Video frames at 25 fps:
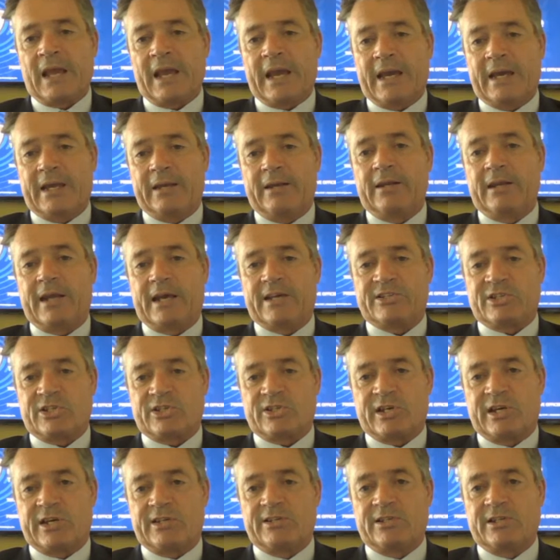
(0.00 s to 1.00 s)
and as I
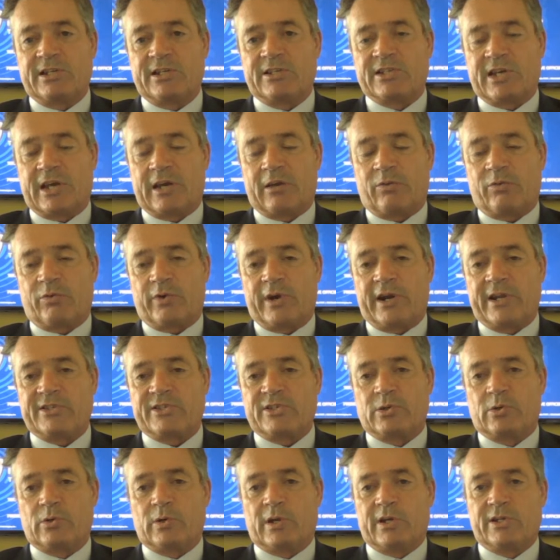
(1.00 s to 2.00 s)
say, to detect
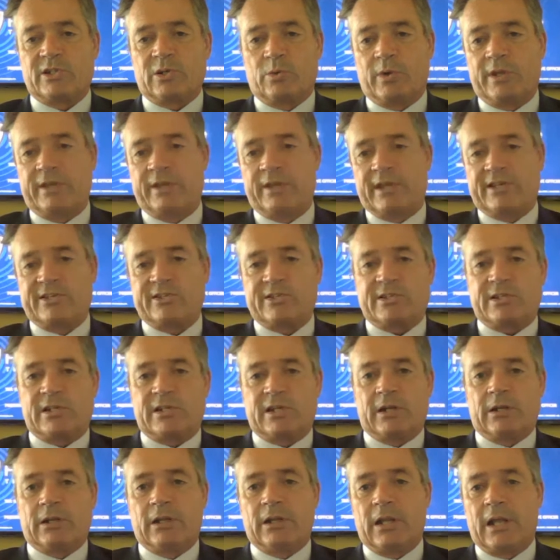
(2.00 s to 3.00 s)
threats sooner. So in this
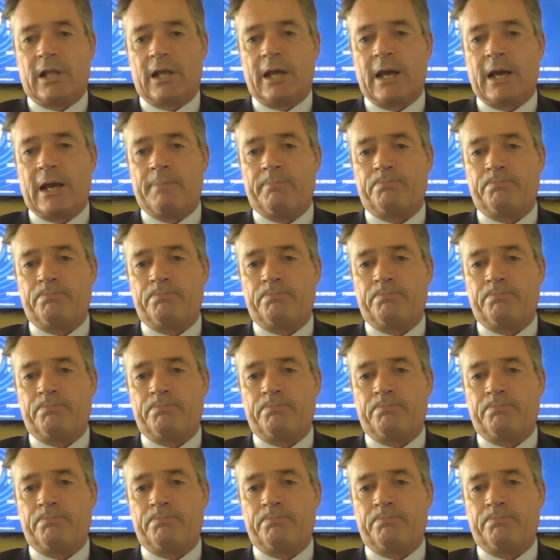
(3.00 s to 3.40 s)
little